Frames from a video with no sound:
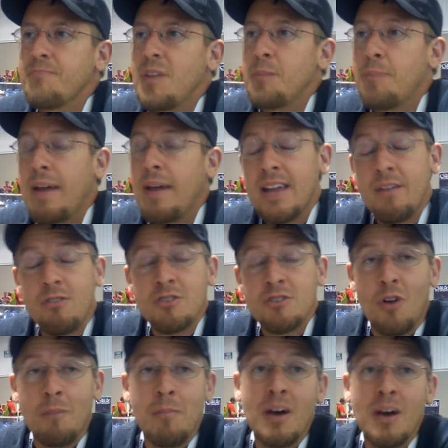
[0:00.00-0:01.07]
Pain Givers are
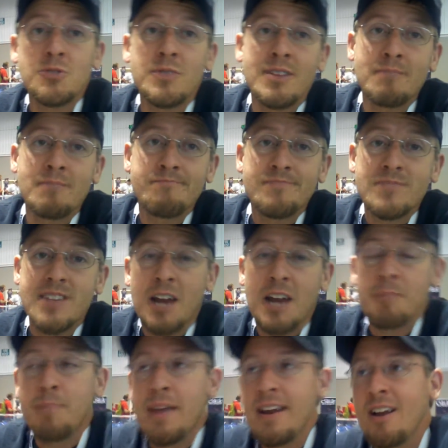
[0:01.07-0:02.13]
a must with him. Got
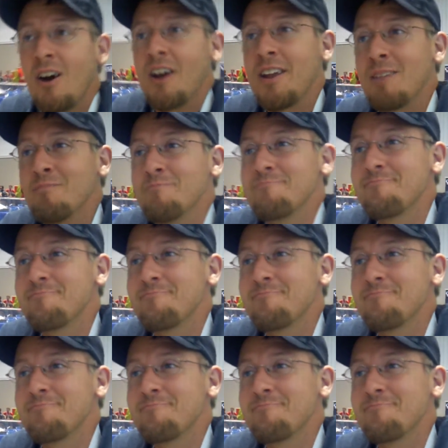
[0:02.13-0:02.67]
to beat on him.